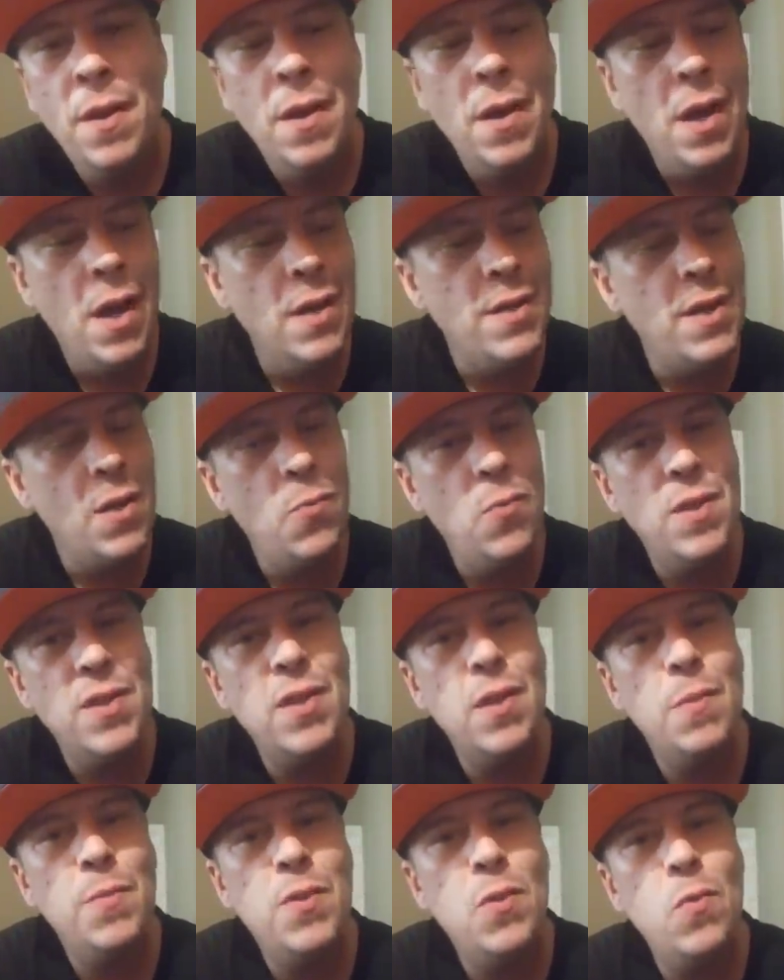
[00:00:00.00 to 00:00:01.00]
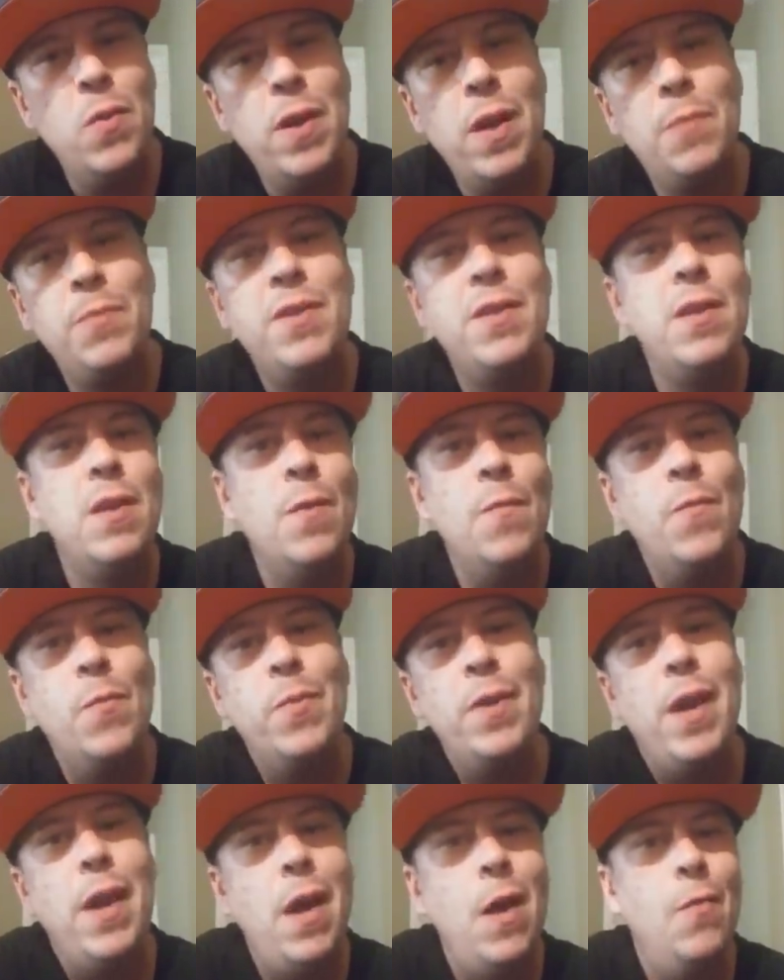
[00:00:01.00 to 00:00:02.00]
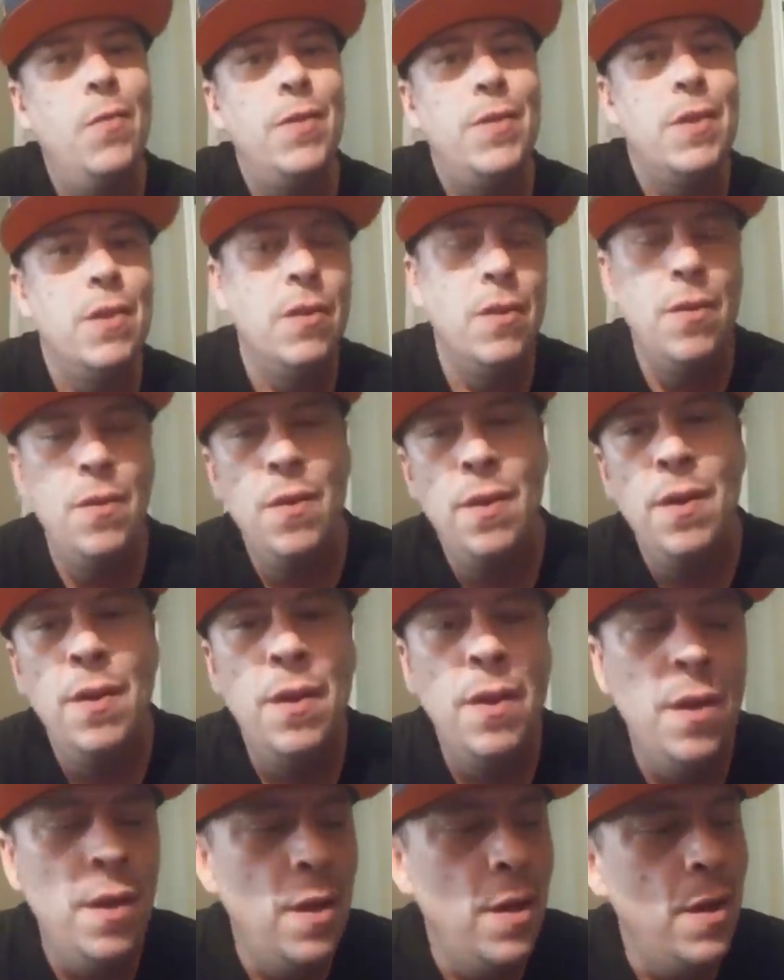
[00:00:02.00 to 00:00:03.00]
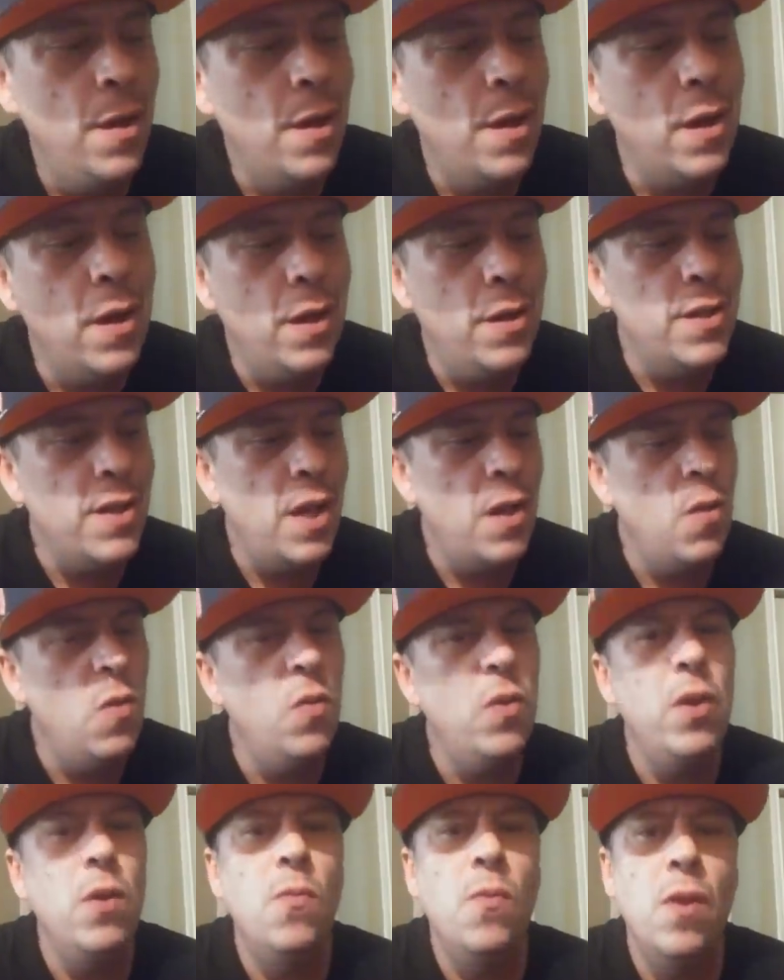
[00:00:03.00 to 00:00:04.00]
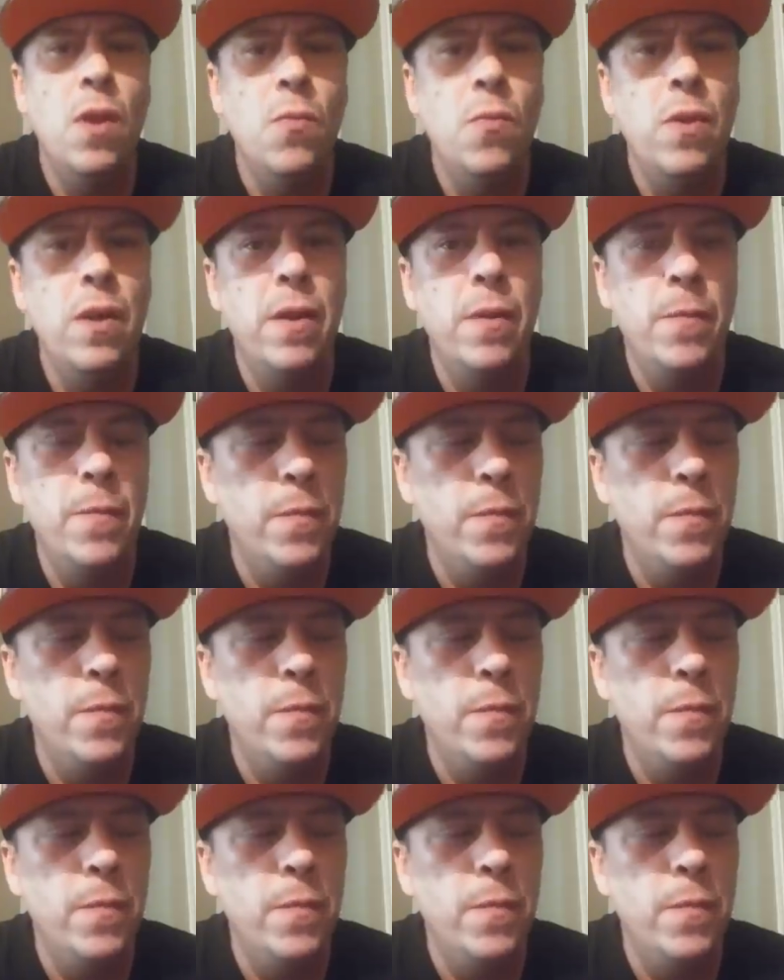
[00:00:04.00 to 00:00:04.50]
I say, what's up, Dewey? I'm Tim from Galveston. And he say, who do you run with?